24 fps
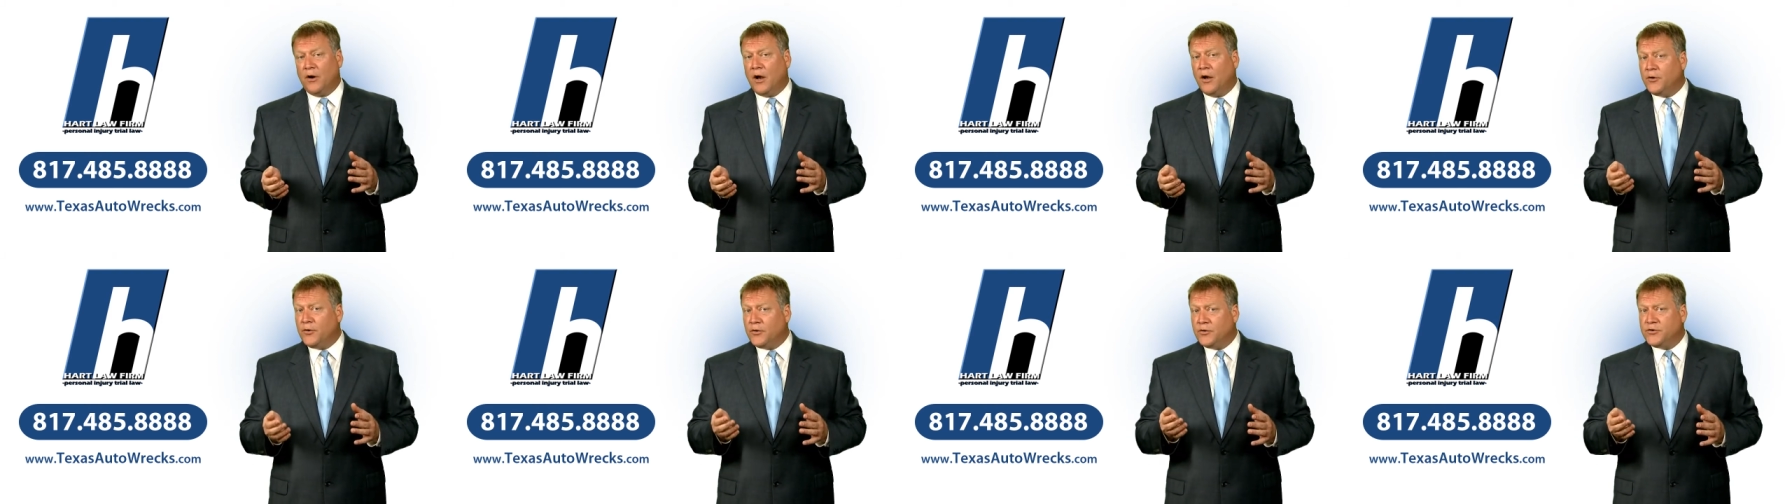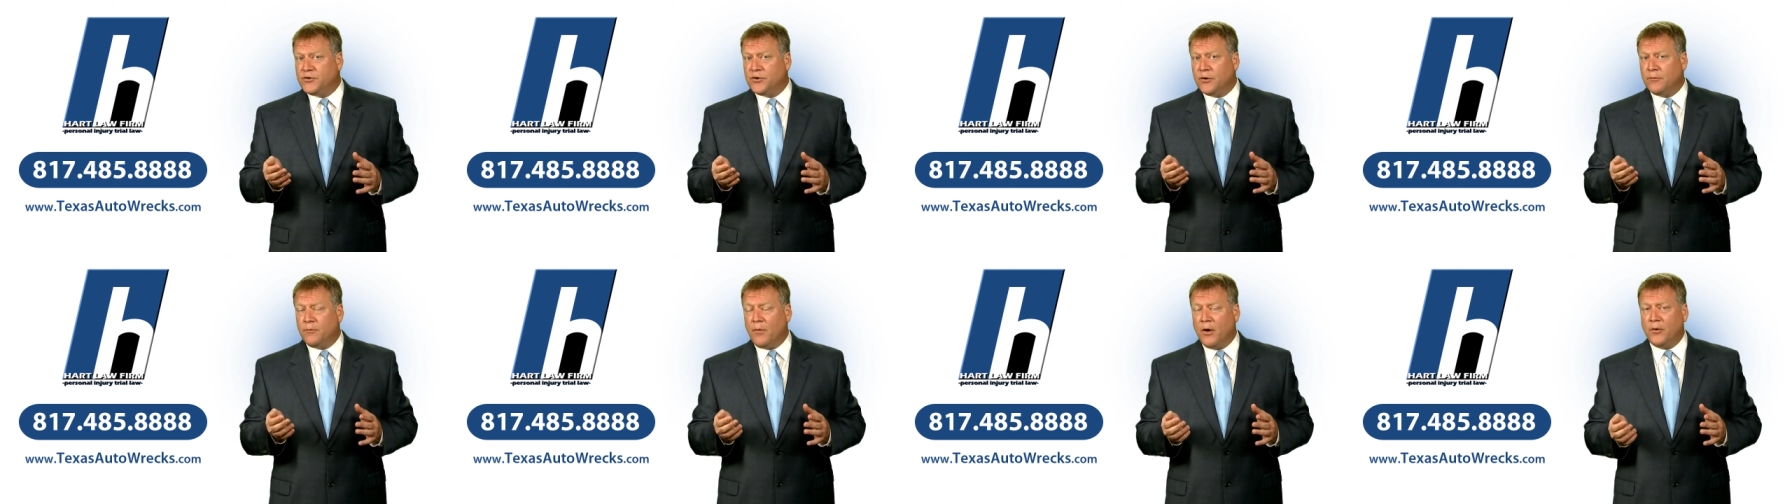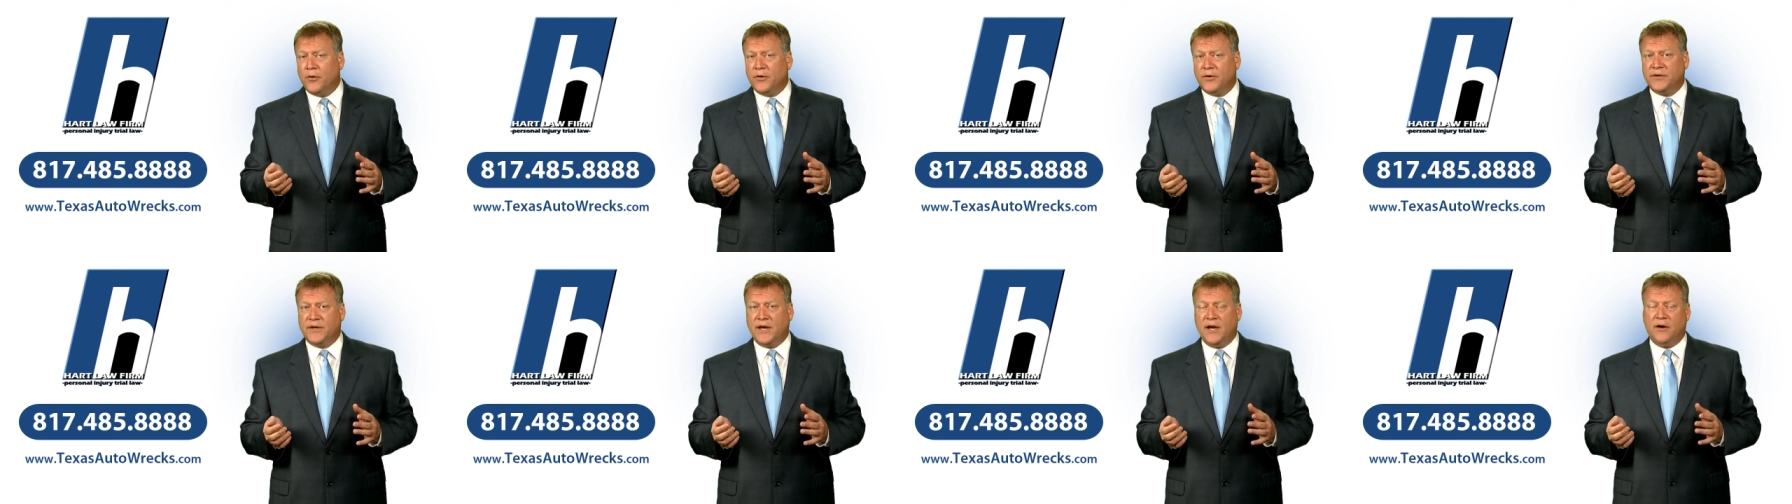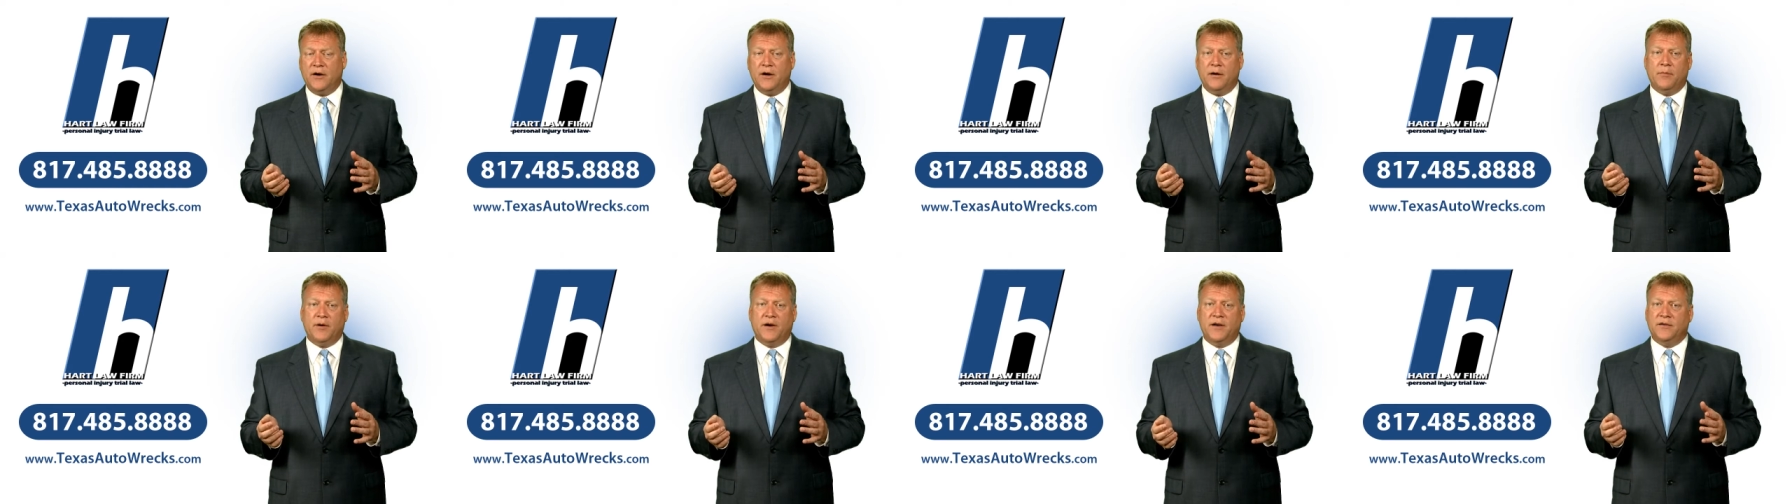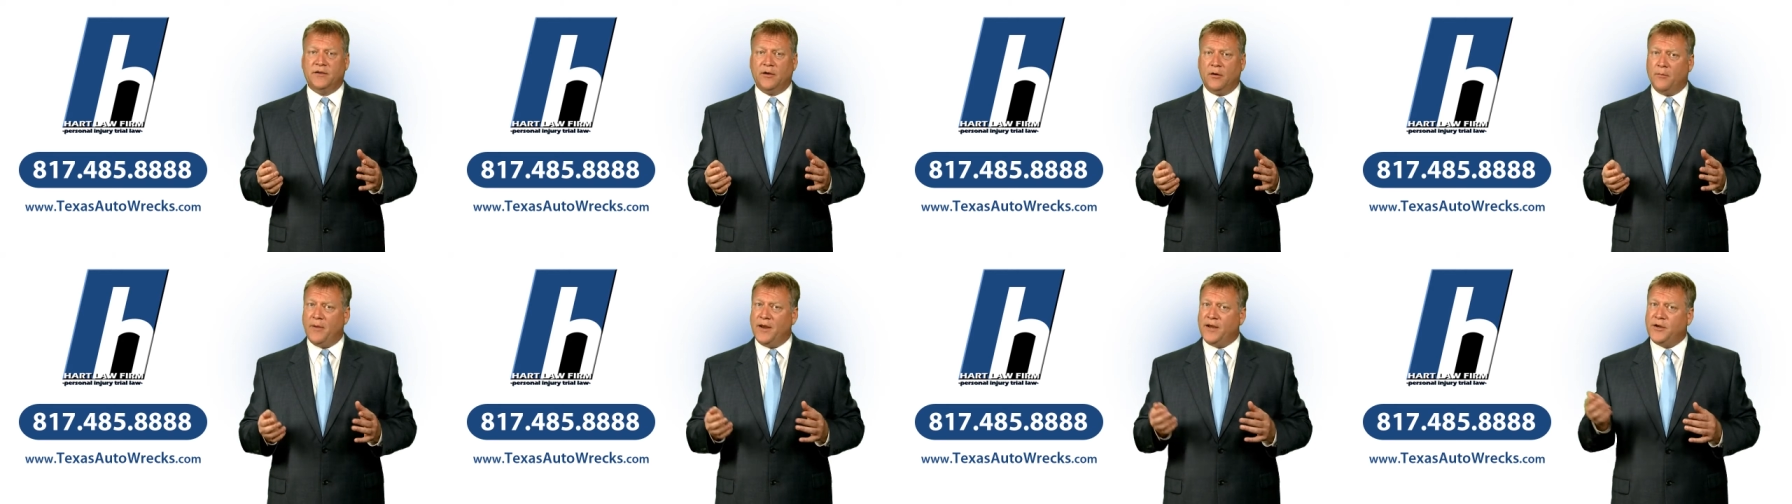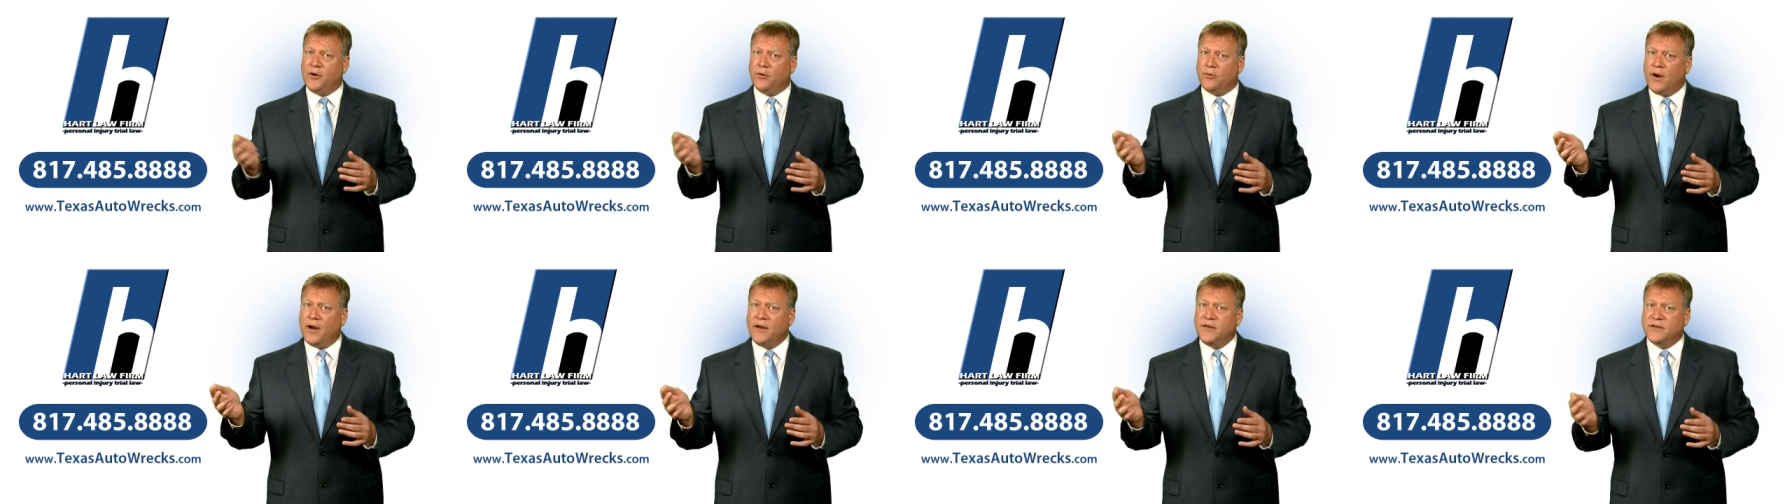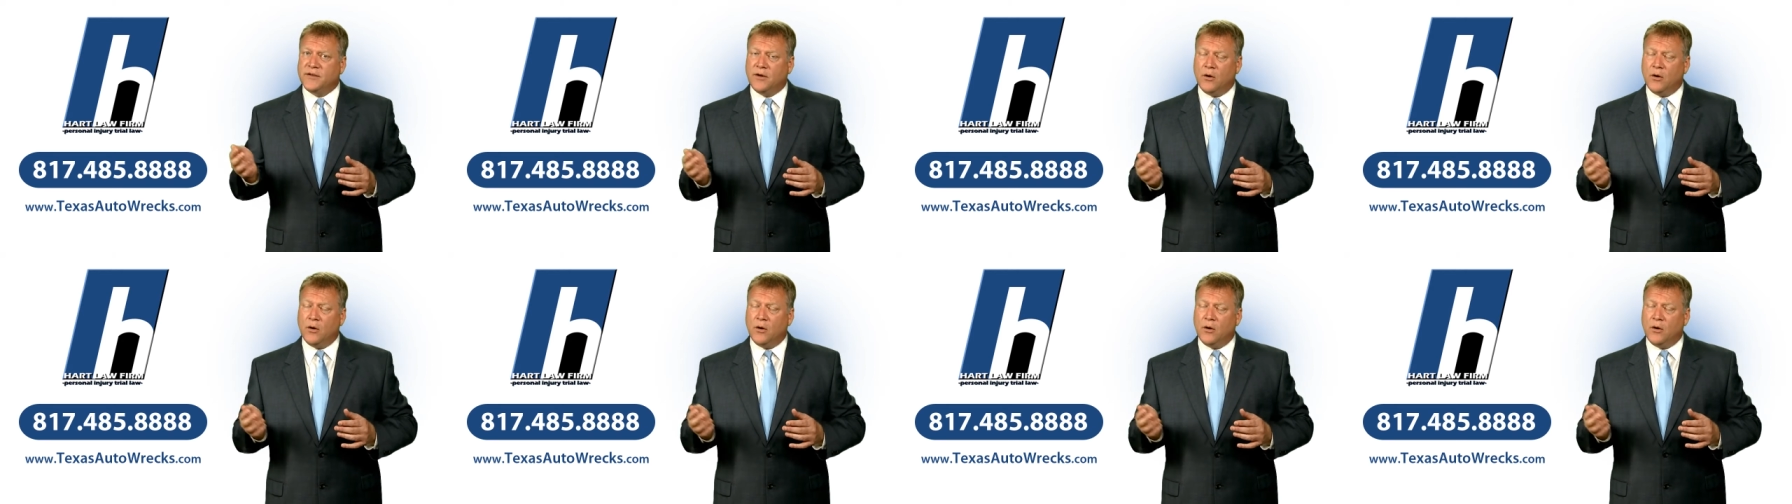underinsured motorist carrier because it'll make your rates